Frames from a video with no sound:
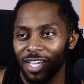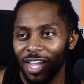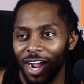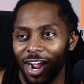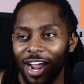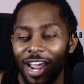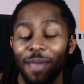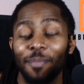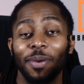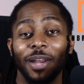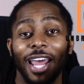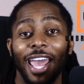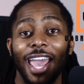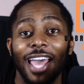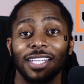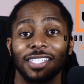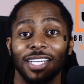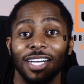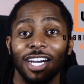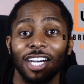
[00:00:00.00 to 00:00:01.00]
All right, but I
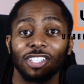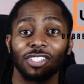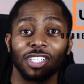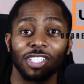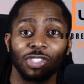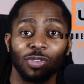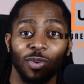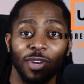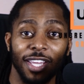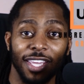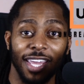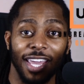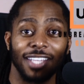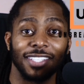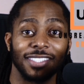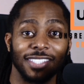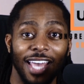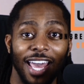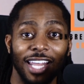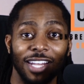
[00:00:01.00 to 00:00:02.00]
had the 120K
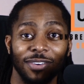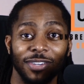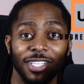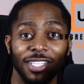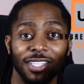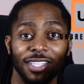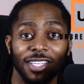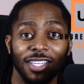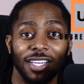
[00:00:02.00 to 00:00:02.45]
salary